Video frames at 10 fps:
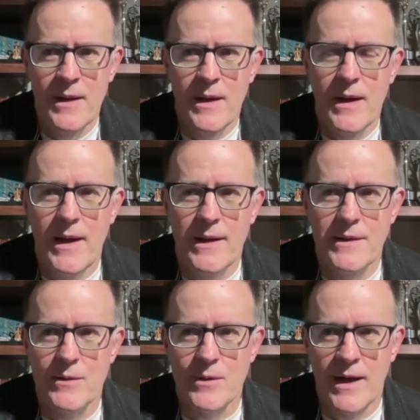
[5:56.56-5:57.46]
and
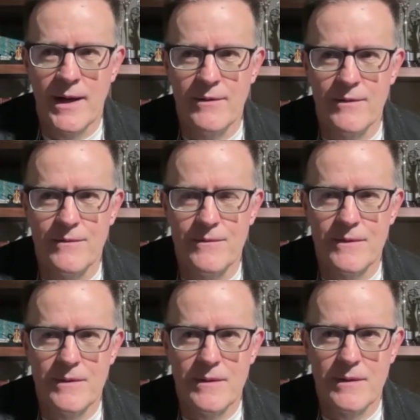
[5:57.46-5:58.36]
you kind of
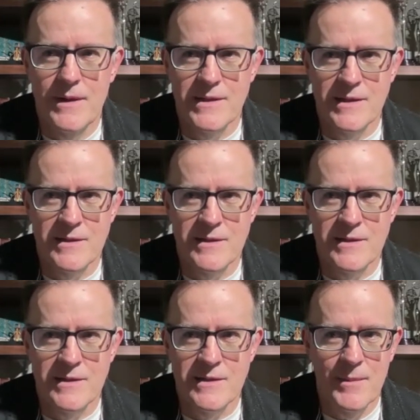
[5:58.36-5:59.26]

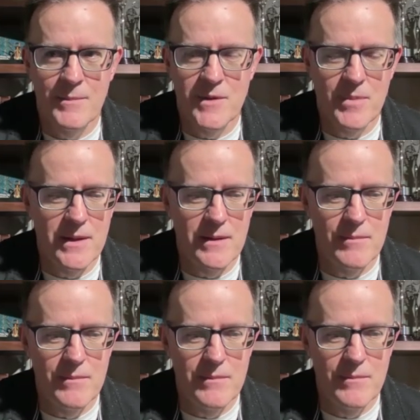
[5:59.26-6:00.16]
expect them to be
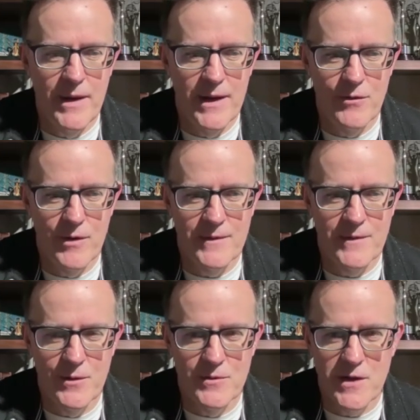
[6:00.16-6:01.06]
better at
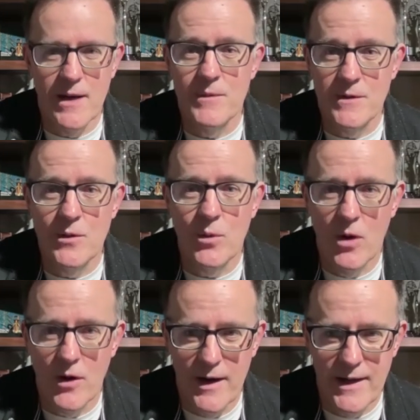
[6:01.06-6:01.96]
their job than you
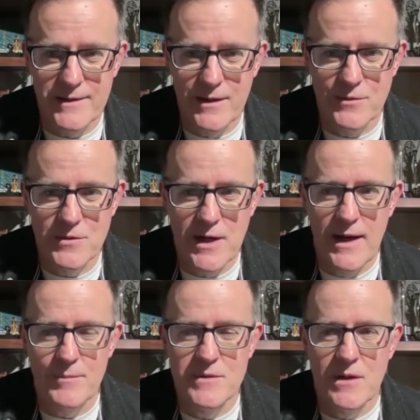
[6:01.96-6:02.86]
are at their
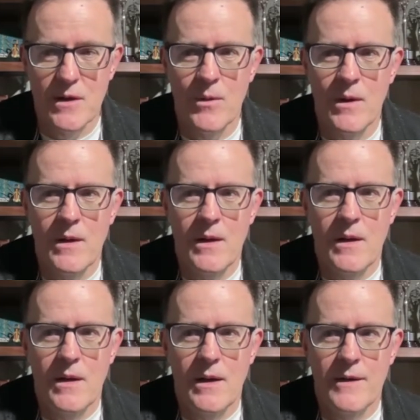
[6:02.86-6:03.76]
job. So
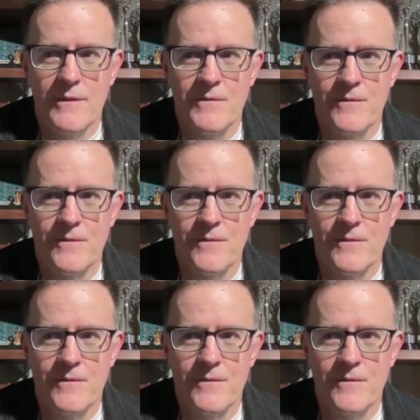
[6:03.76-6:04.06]
if